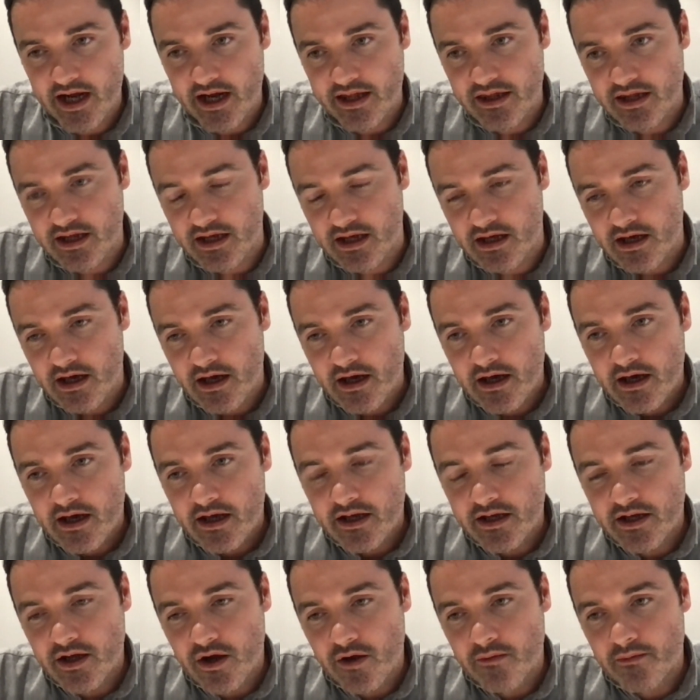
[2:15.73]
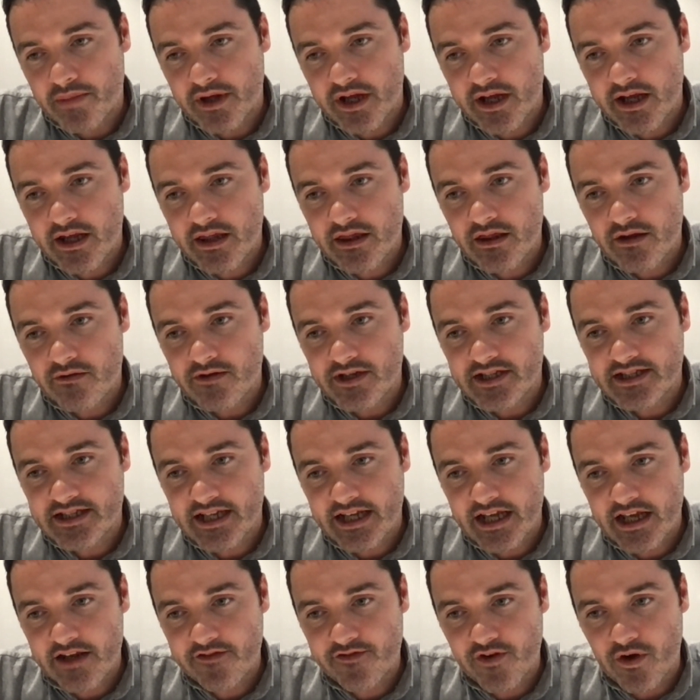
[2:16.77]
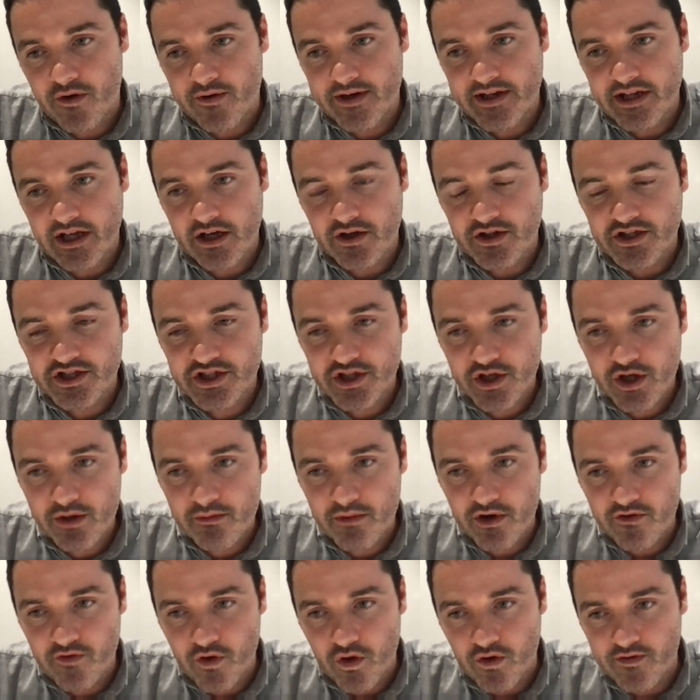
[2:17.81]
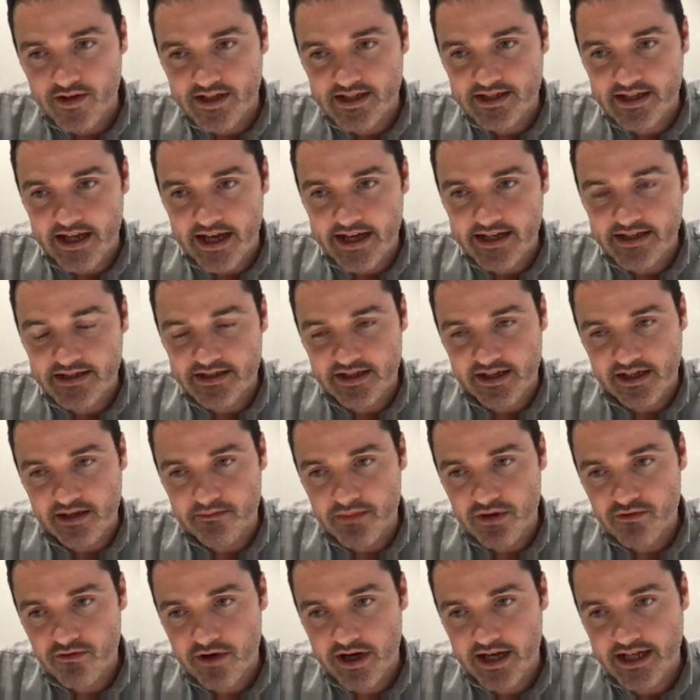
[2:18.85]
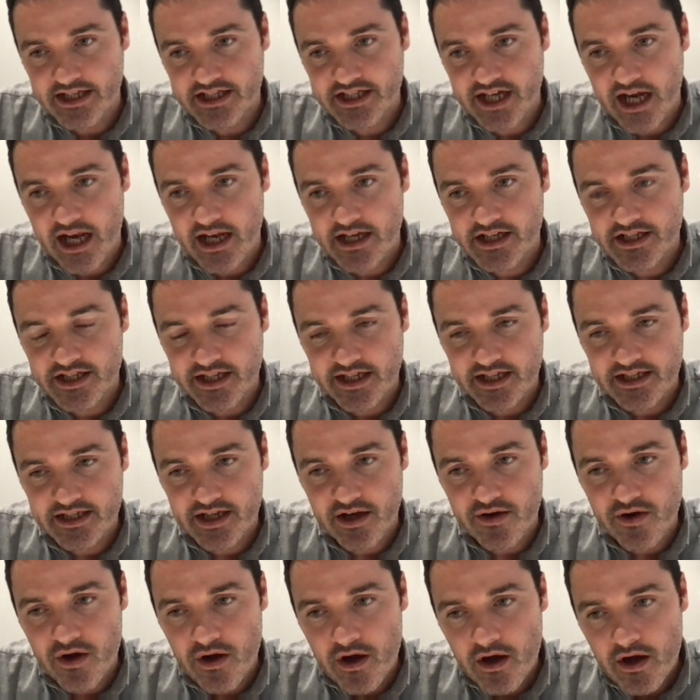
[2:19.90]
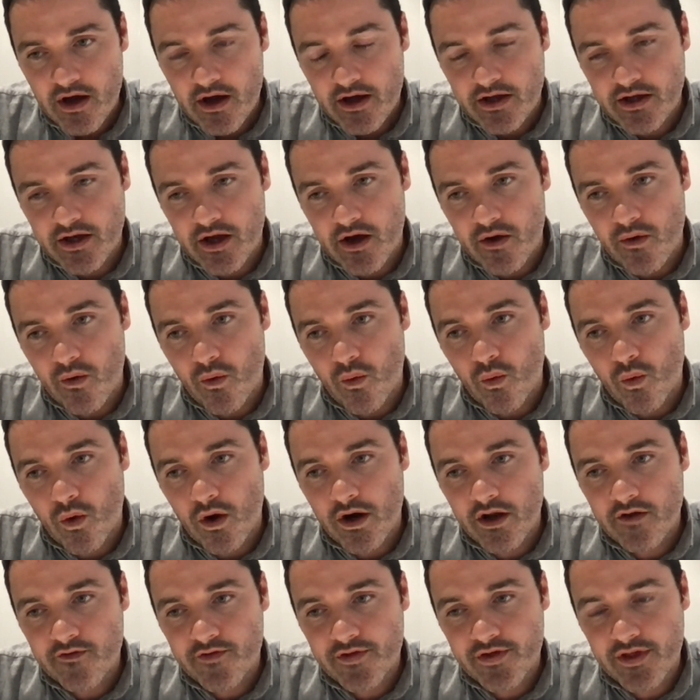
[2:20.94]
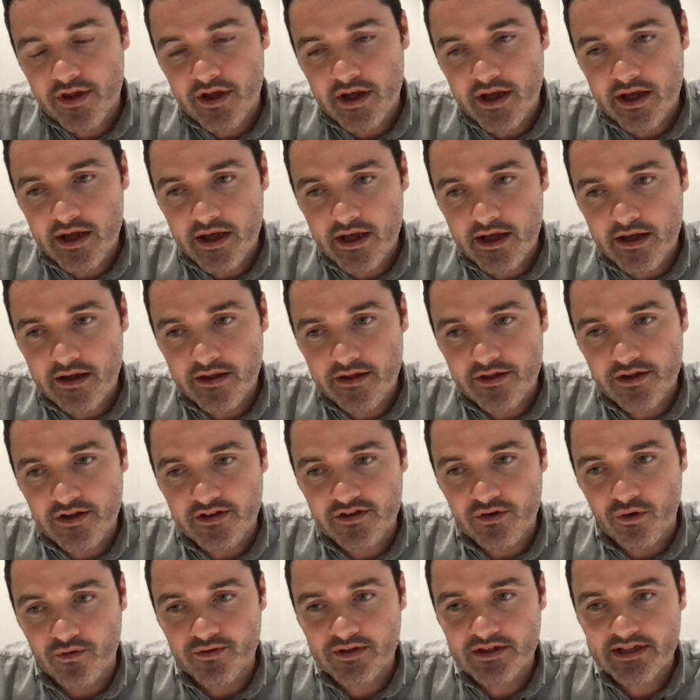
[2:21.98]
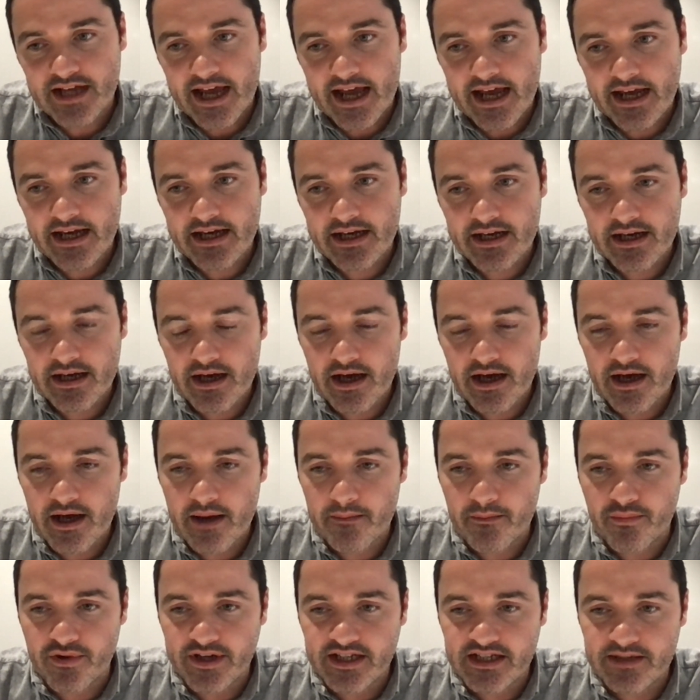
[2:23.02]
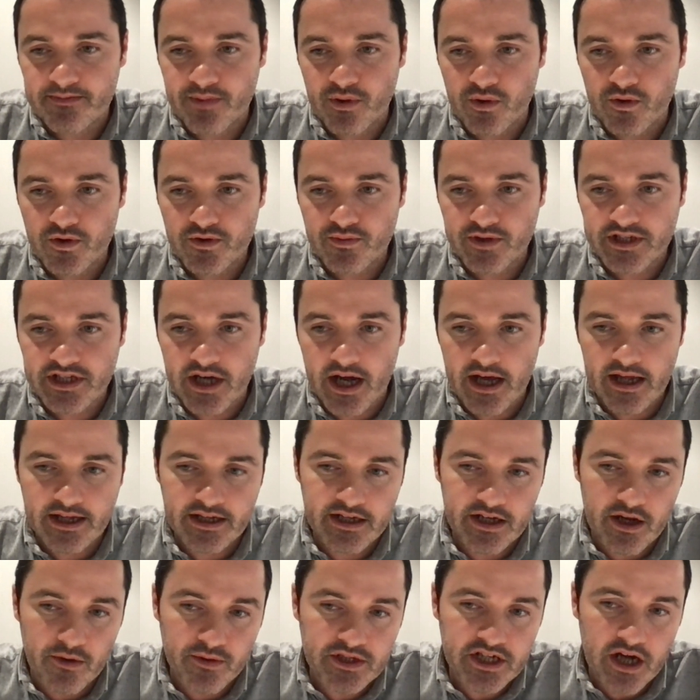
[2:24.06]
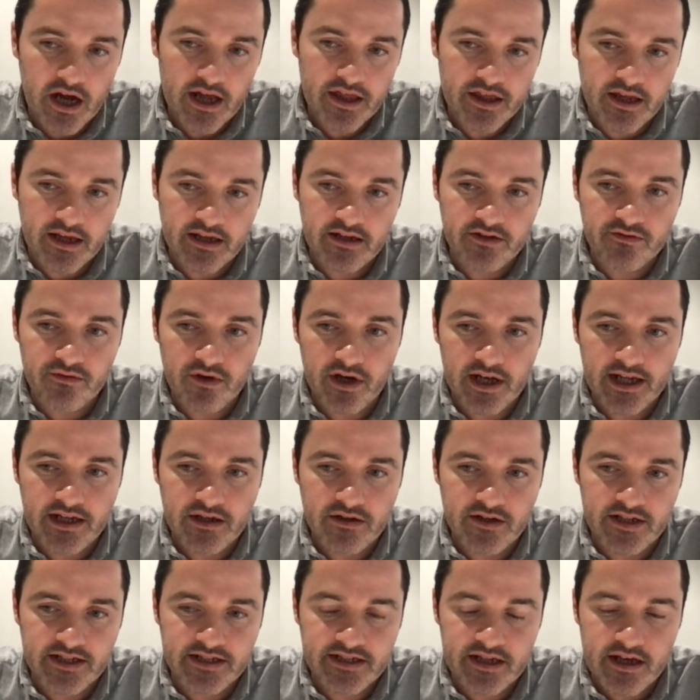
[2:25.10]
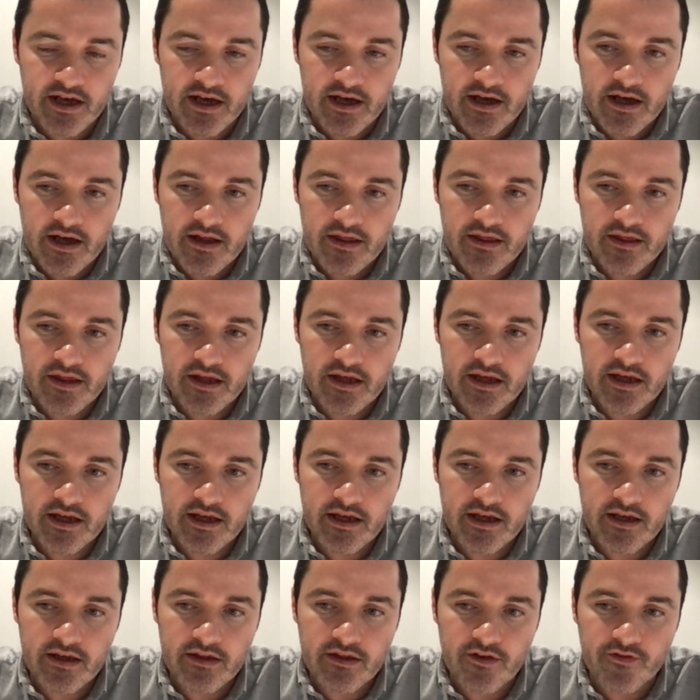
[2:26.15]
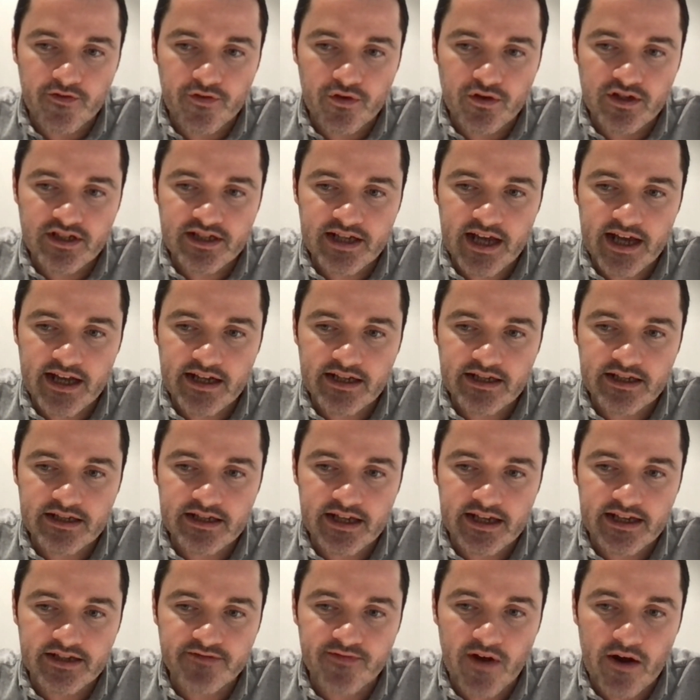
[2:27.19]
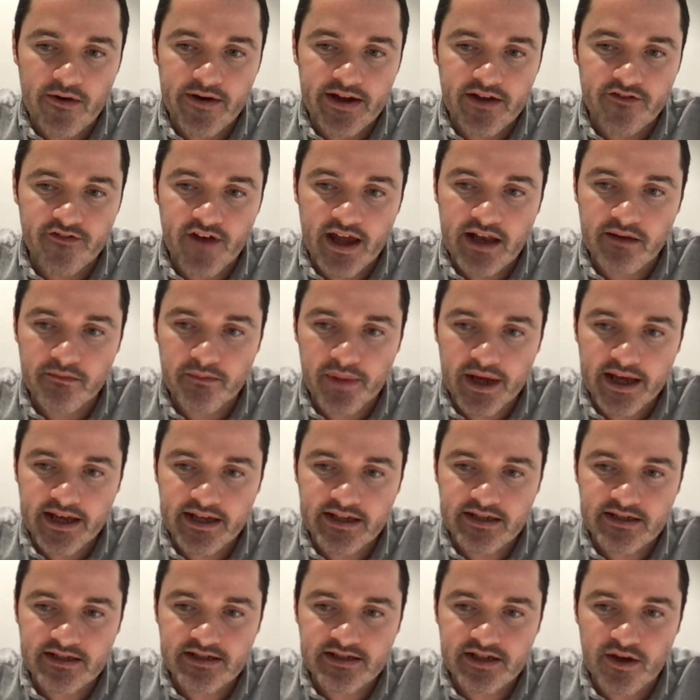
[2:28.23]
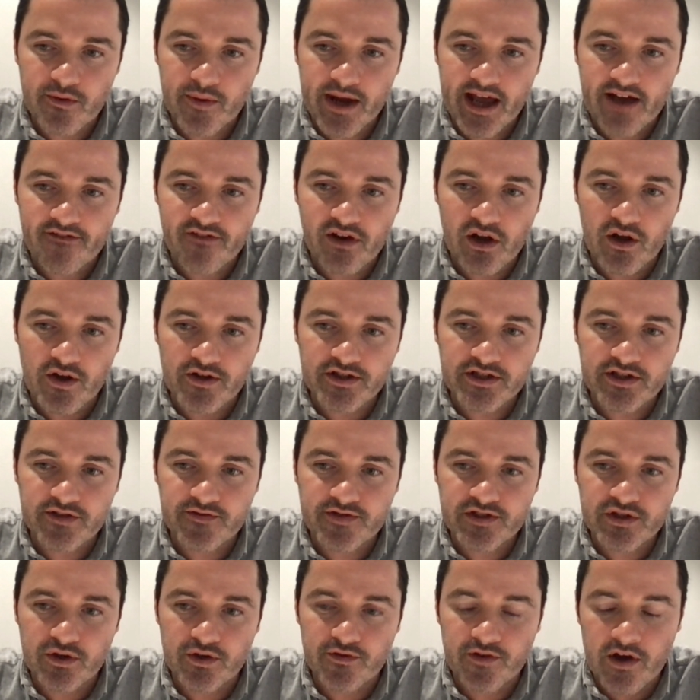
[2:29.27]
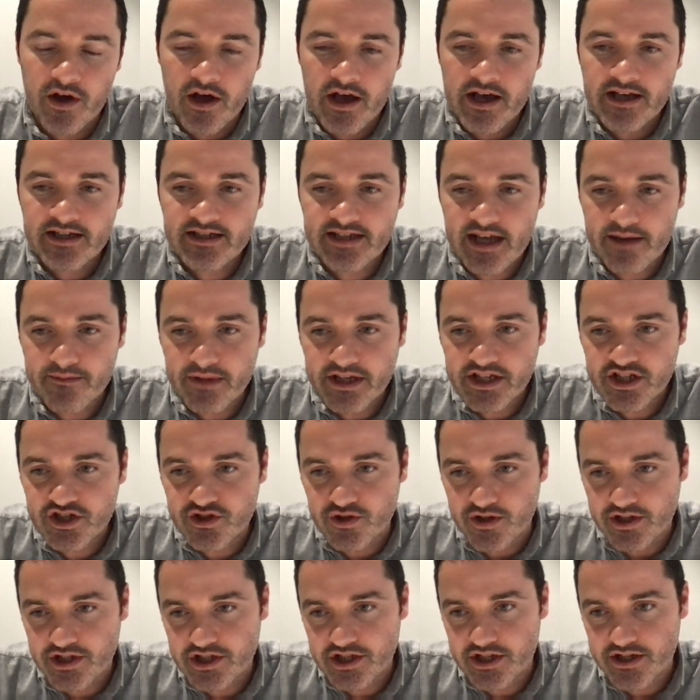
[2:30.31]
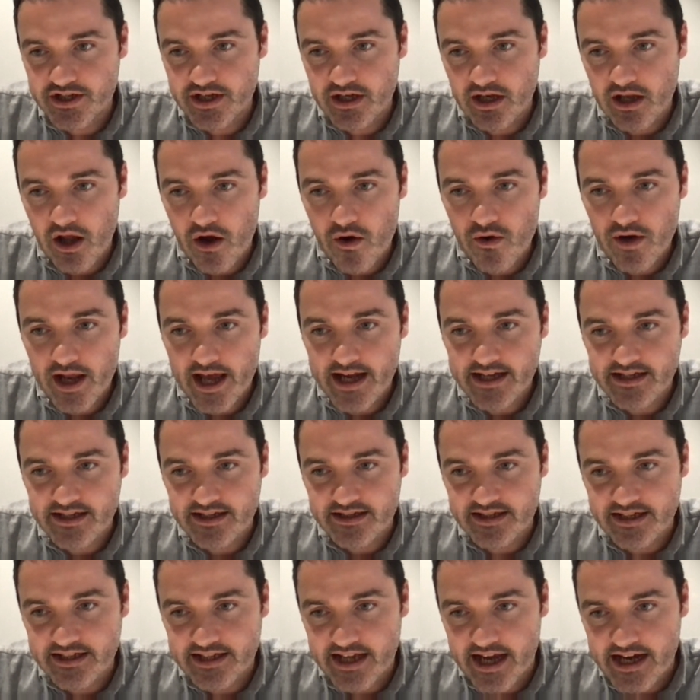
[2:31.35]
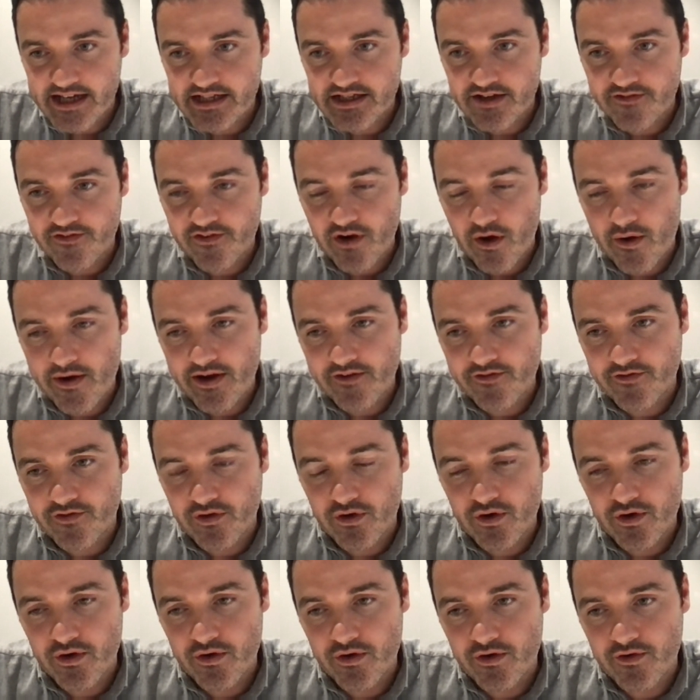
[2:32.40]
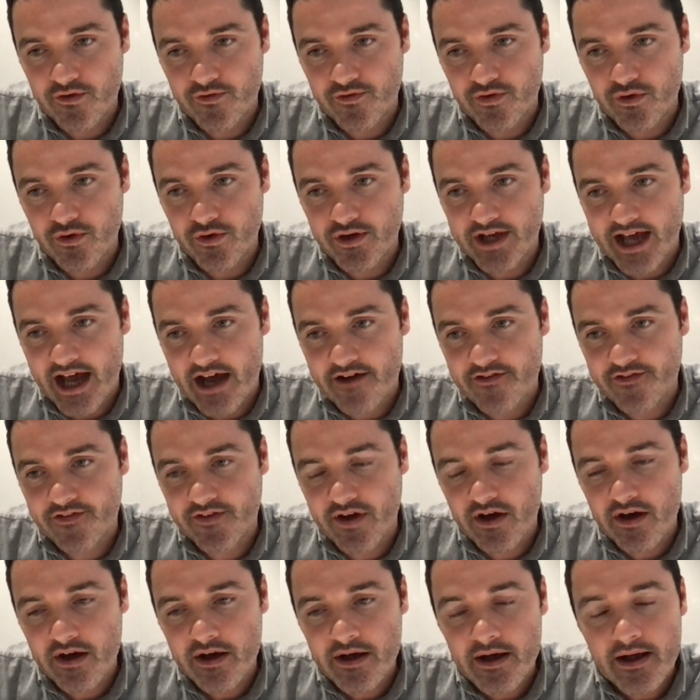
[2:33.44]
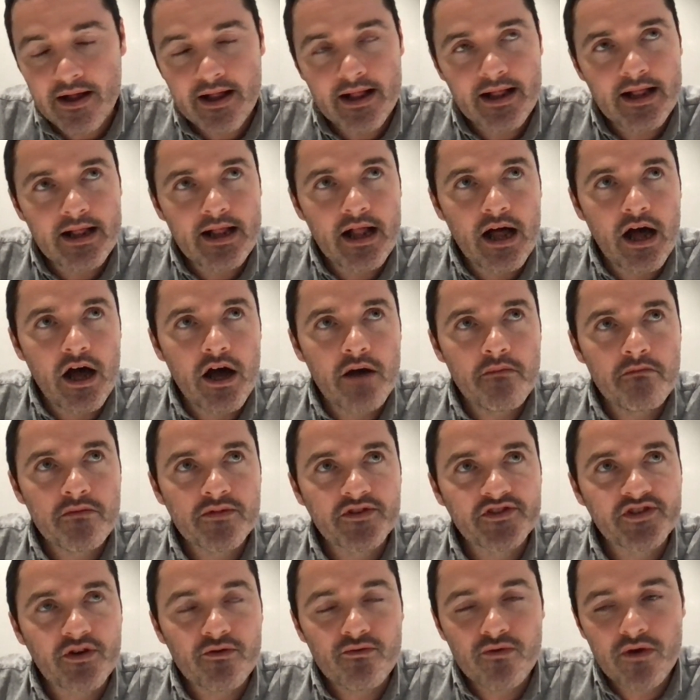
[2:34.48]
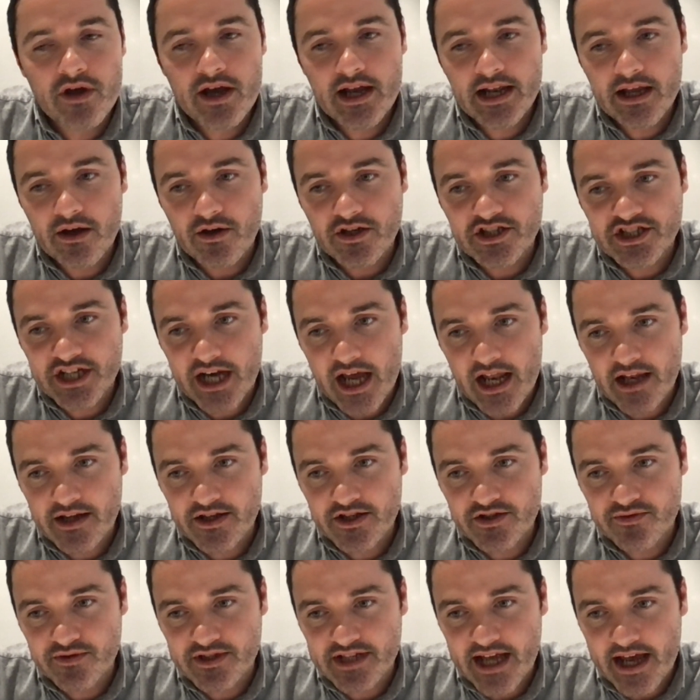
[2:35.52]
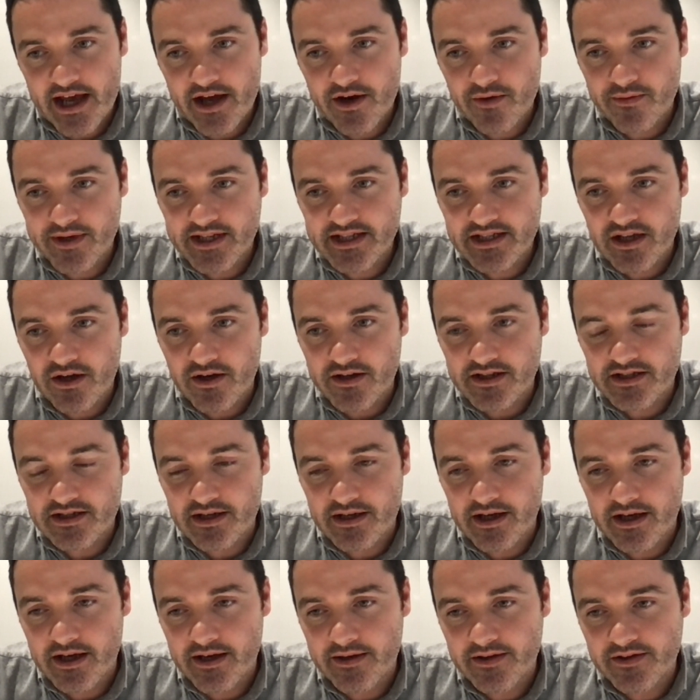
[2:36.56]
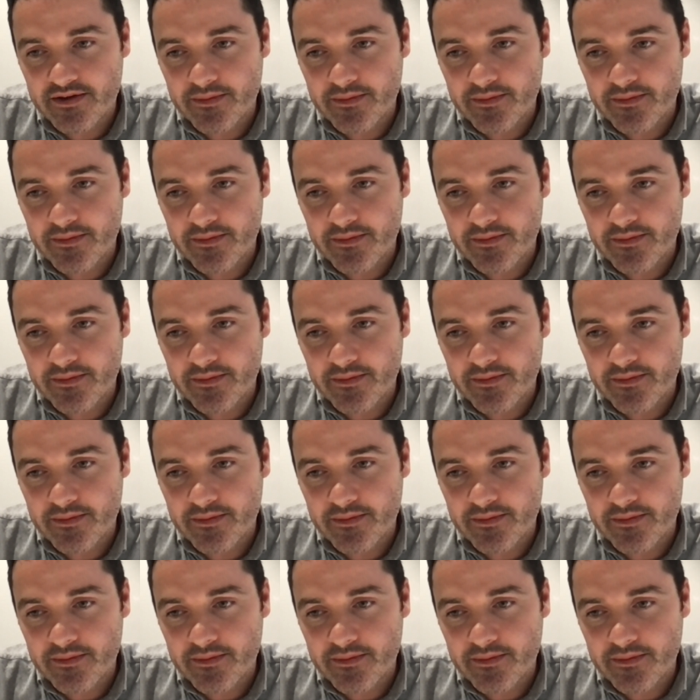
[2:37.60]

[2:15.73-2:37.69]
I think you know being the receiver and the consumer of all this data can be really challenging. So you know one of the the sort of tech um, principles which I you know which I think is really good is the the front end is very event based so we have lots of sort of semi structured low latency data flowing through through kafka um, so really our challenge was how do we start to